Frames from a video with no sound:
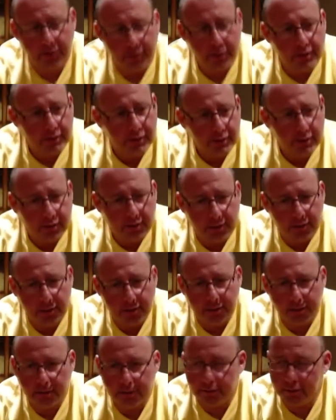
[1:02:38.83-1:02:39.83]
I mean, it's hard
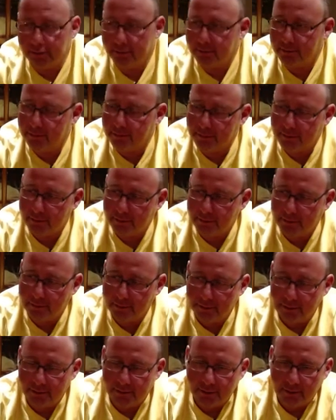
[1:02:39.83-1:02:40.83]
right now, but
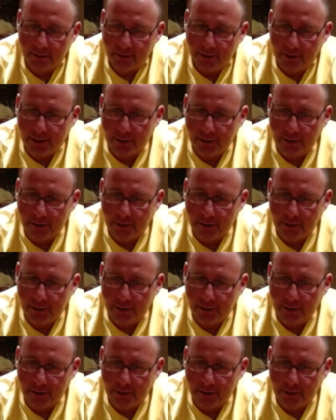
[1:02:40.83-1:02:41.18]
you know what I mean.